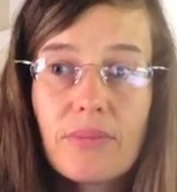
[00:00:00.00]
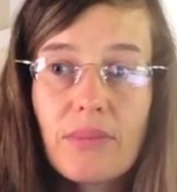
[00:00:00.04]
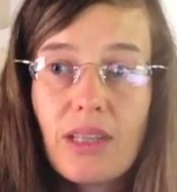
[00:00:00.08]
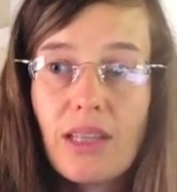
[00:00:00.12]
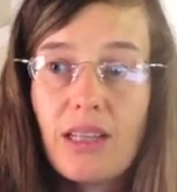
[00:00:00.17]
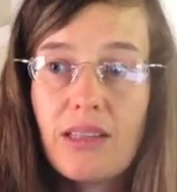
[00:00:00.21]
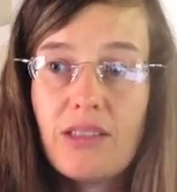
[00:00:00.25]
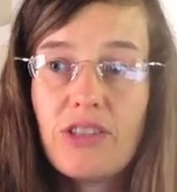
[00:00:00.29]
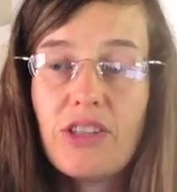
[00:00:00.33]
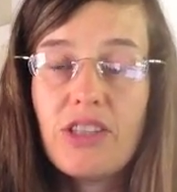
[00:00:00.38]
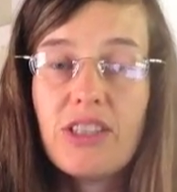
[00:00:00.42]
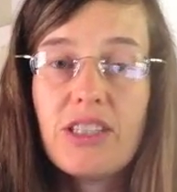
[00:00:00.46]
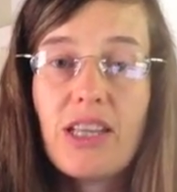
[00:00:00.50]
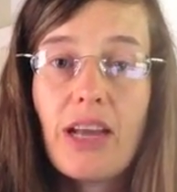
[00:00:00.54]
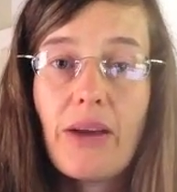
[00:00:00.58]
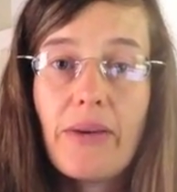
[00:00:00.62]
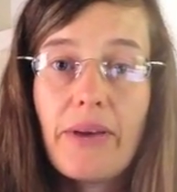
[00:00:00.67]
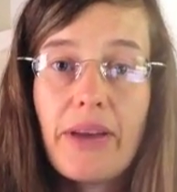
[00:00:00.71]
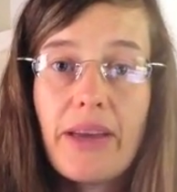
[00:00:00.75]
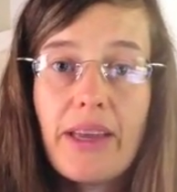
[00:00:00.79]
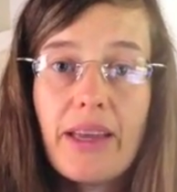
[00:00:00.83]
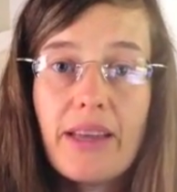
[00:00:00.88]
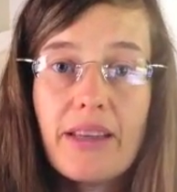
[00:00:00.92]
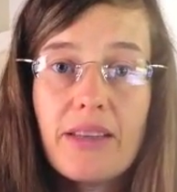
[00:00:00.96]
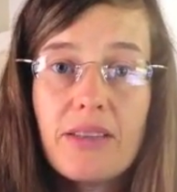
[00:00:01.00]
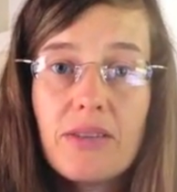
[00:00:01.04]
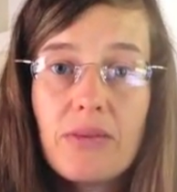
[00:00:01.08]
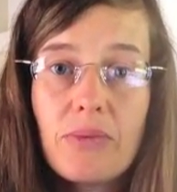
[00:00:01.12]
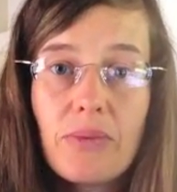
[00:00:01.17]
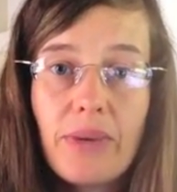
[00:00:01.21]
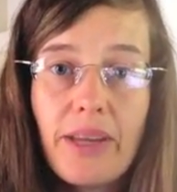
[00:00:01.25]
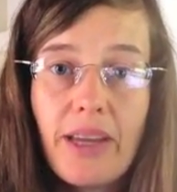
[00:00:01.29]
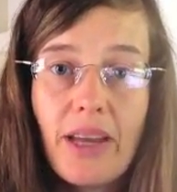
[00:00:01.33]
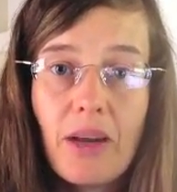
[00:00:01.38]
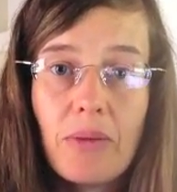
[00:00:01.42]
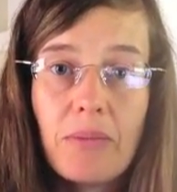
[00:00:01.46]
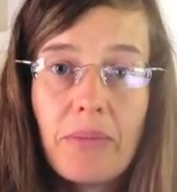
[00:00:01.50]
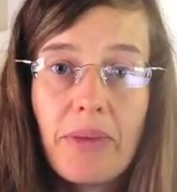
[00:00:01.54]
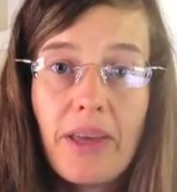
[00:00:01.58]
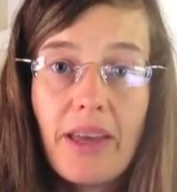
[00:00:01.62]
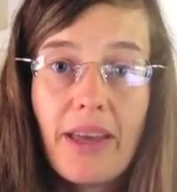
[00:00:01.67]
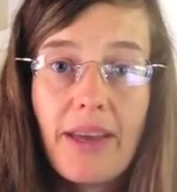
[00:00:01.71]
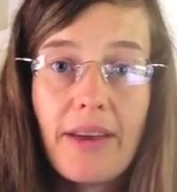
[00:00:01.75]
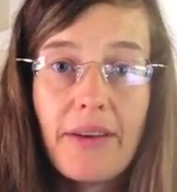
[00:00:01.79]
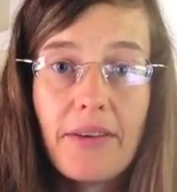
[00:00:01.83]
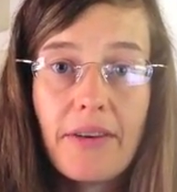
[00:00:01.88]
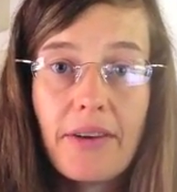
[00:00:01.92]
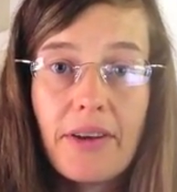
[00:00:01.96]
That's just how it is. We come
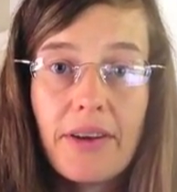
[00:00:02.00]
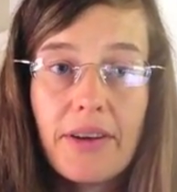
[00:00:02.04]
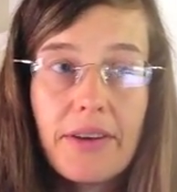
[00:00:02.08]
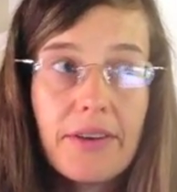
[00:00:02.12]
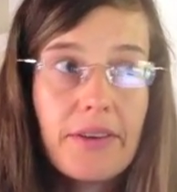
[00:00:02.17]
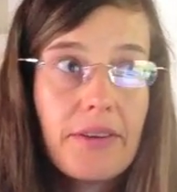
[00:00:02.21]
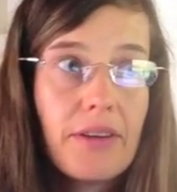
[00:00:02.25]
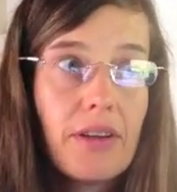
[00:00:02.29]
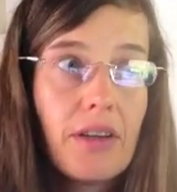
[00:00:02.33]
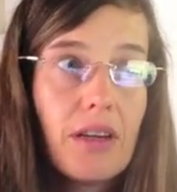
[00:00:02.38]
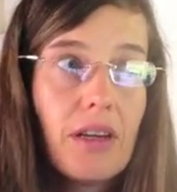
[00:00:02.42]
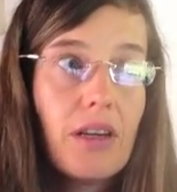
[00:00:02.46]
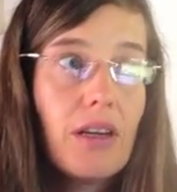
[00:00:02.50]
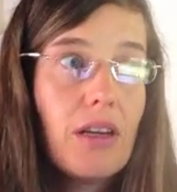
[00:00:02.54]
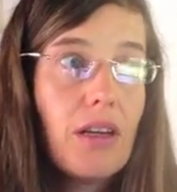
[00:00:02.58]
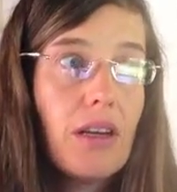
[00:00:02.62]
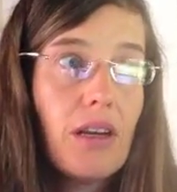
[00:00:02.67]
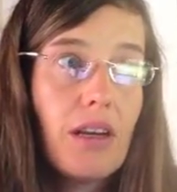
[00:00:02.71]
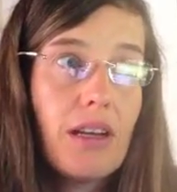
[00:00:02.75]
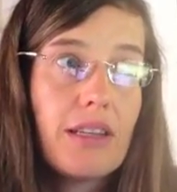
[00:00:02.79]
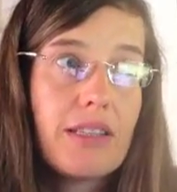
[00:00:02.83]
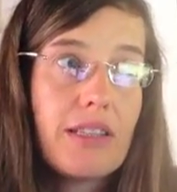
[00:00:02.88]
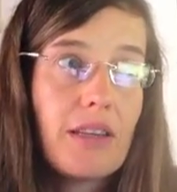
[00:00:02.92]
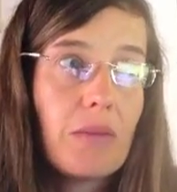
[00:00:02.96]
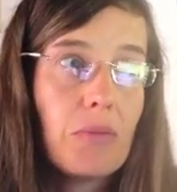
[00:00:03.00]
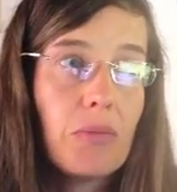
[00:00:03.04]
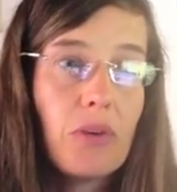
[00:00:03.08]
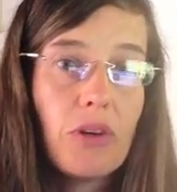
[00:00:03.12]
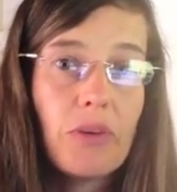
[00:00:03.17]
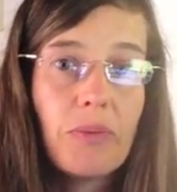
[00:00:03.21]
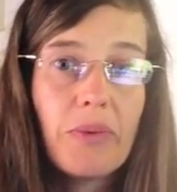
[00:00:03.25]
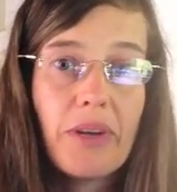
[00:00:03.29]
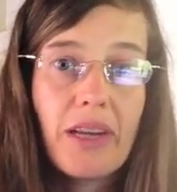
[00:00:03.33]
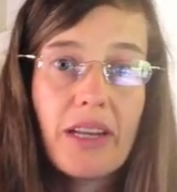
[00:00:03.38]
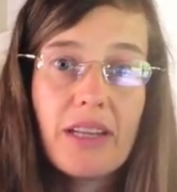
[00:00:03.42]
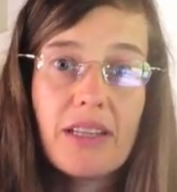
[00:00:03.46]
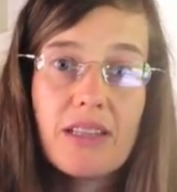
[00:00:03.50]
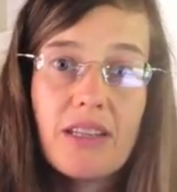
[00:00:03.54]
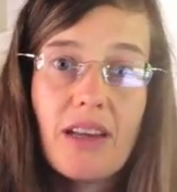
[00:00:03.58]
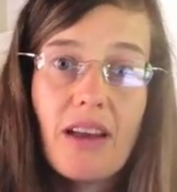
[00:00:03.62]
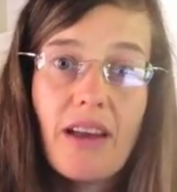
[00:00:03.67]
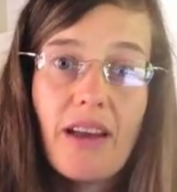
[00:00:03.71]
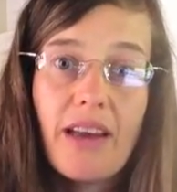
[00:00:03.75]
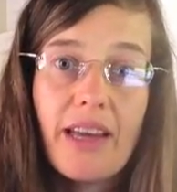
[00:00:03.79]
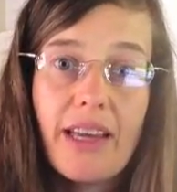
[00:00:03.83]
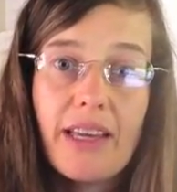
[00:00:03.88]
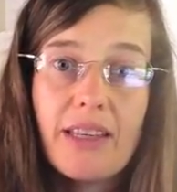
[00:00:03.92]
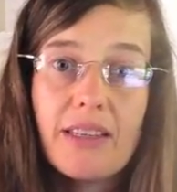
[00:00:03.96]
here and at some point we're going to
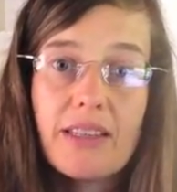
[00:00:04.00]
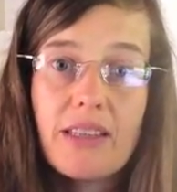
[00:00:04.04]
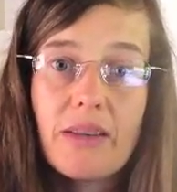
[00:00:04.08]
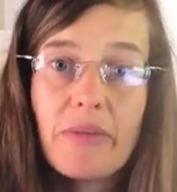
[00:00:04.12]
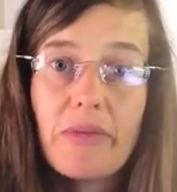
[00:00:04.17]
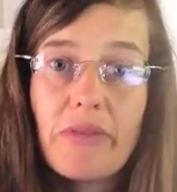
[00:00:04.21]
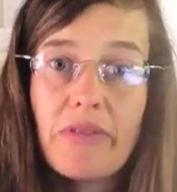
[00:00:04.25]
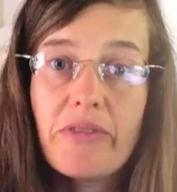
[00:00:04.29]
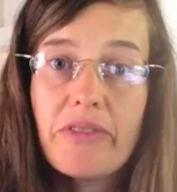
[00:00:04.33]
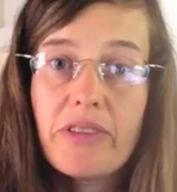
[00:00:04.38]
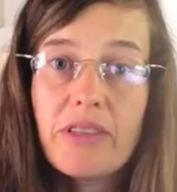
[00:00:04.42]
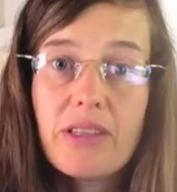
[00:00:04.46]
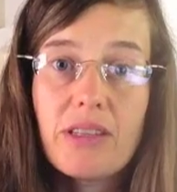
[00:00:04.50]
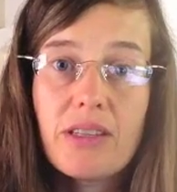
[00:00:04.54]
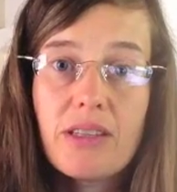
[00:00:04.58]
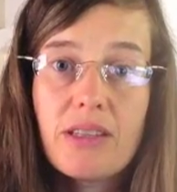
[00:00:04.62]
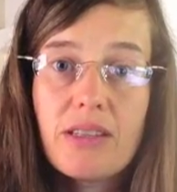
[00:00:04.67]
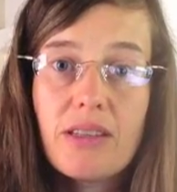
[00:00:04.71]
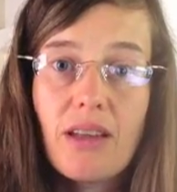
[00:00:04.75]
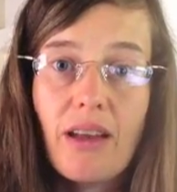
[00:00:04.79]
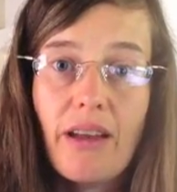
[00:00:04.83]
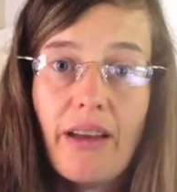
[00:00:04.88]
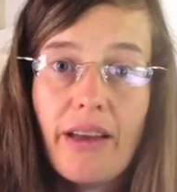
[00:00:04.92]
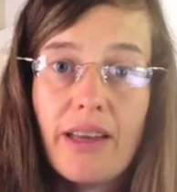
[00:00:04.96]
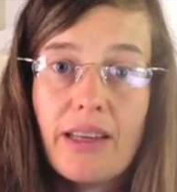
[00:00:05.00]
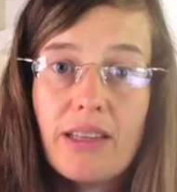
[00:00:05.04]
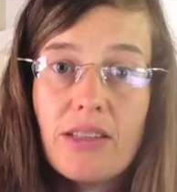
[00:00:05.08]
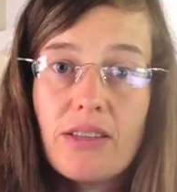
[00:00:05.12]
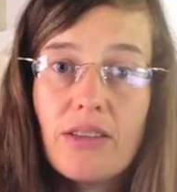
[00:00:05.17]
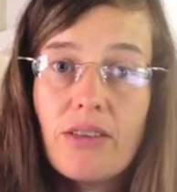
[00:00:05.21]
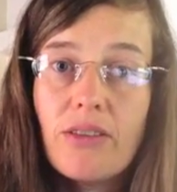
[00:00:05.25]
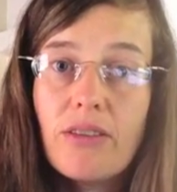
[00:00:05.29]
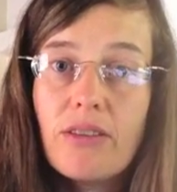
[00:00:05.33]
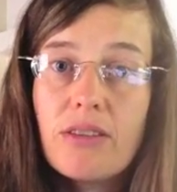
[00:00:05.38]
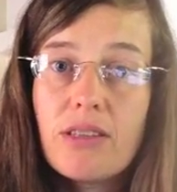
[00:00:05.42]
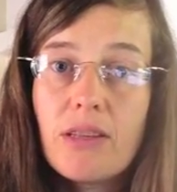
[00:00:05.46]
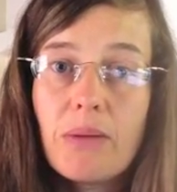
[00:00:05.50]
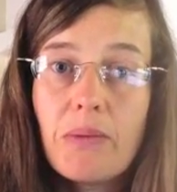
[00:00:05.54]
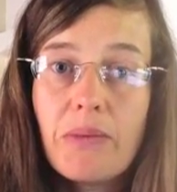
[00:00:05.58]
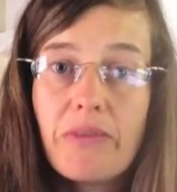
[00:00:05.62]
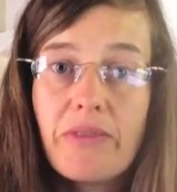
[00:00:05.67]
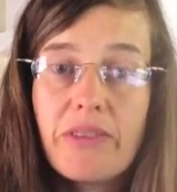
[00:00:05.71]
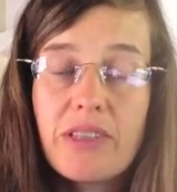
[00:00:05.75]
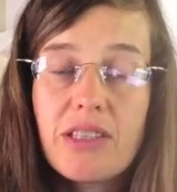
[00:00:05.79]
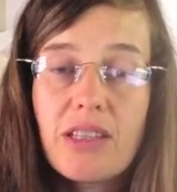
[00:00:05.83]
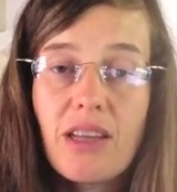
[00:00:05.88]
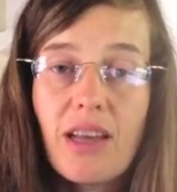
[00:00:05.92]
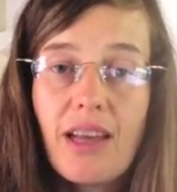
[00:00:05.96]
die. Some of us die sooner, some of
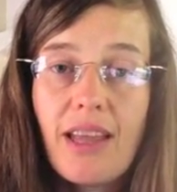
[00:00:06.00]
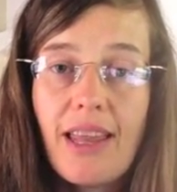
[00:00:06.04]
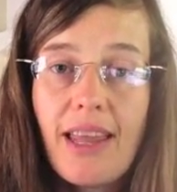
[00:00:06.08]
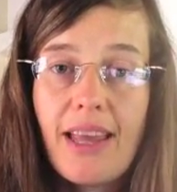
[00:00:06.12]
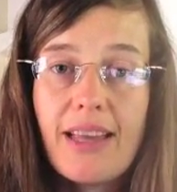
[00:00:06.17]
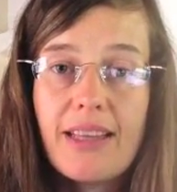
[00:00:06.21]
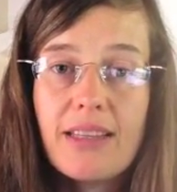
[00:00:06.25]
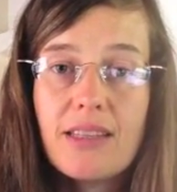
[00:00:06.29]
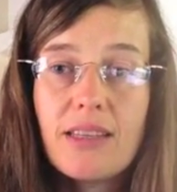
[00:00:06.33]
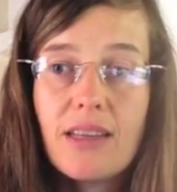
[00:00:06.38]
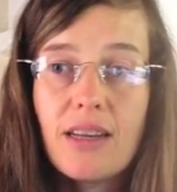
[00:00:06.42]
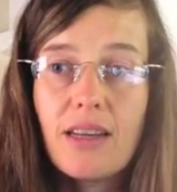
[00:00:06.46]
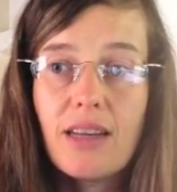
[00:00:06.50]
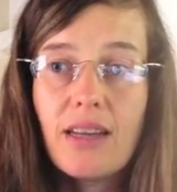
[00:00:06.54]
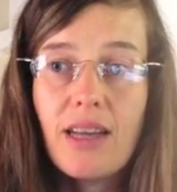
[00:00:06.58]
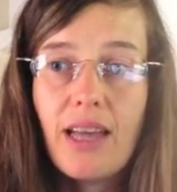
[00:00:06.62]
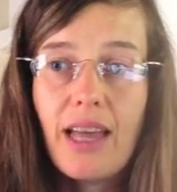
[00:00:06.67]
us die later.